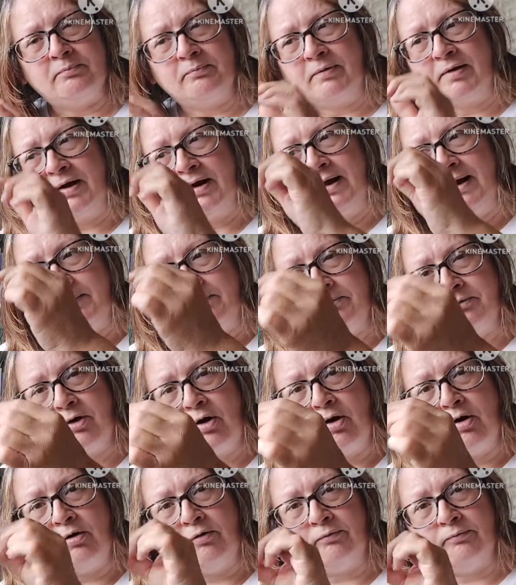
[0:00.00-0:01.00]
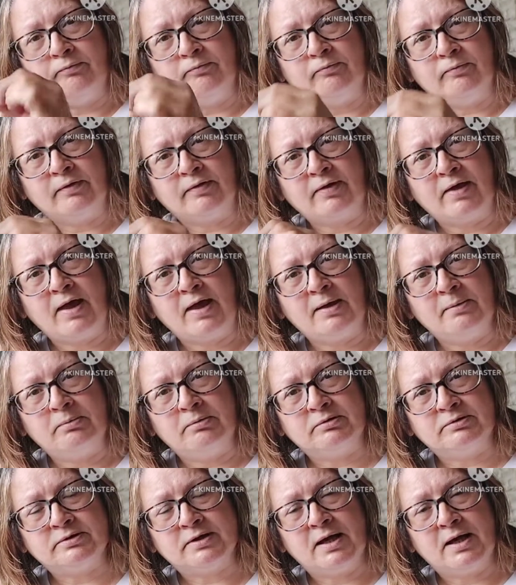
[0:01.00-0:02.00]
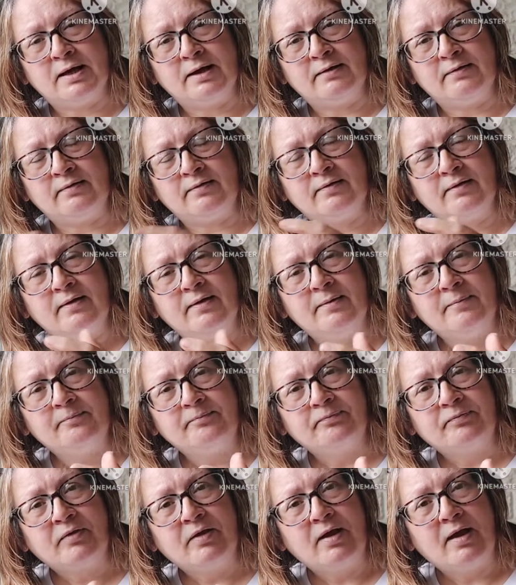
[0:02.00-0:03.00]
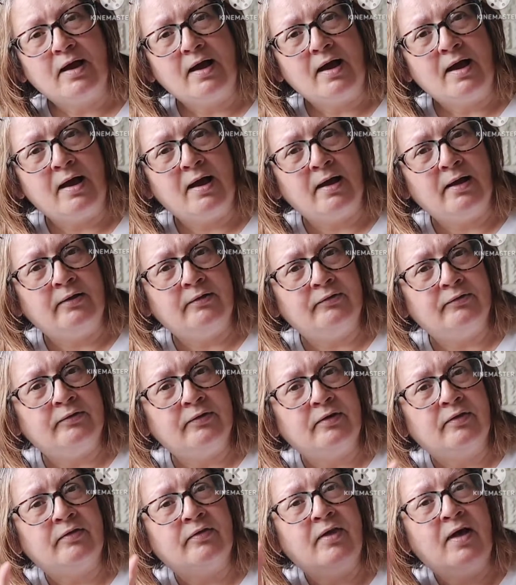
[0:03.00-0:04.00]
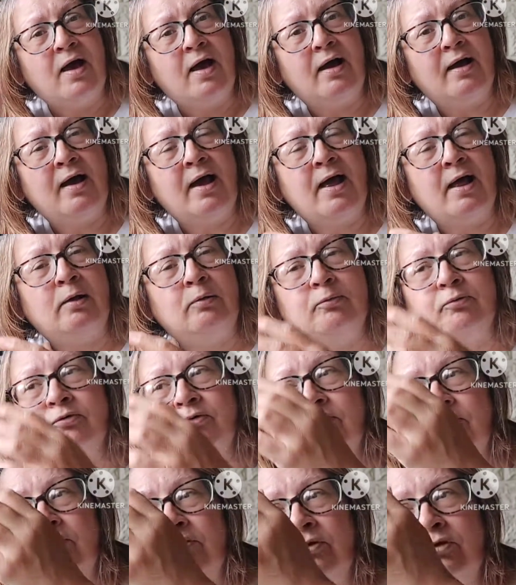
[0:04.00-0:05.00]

clipped on with cable ties, and that helps to,